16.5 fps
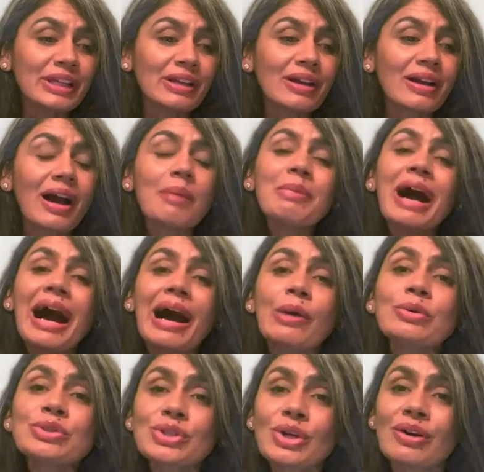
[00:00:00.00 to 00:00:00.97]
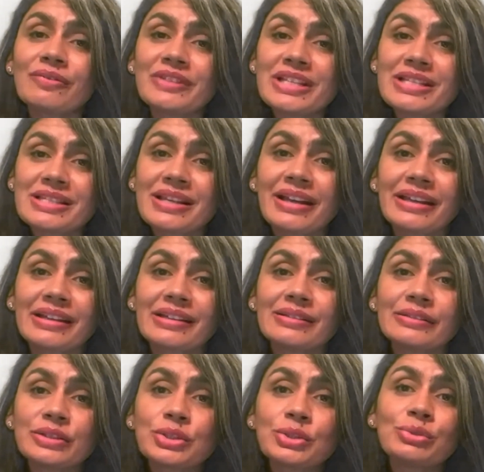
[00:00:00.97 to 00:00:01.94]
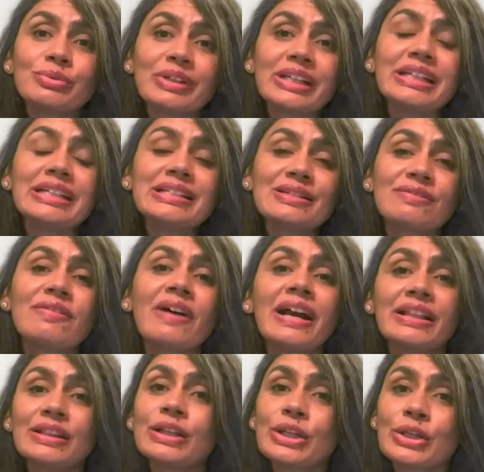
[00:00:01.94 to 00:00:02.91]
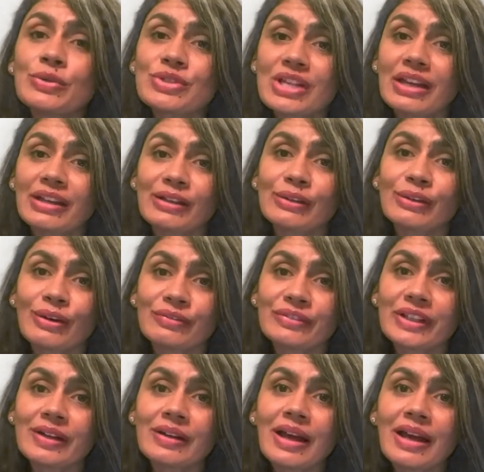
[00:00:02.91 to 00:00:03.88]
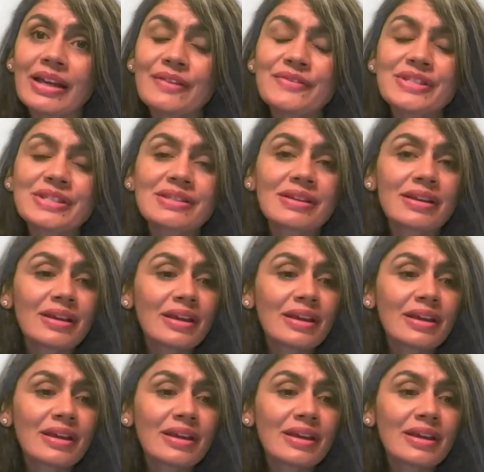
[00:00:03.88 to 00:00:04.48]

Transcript: come out of this cycle to really define the new cycle of their lives.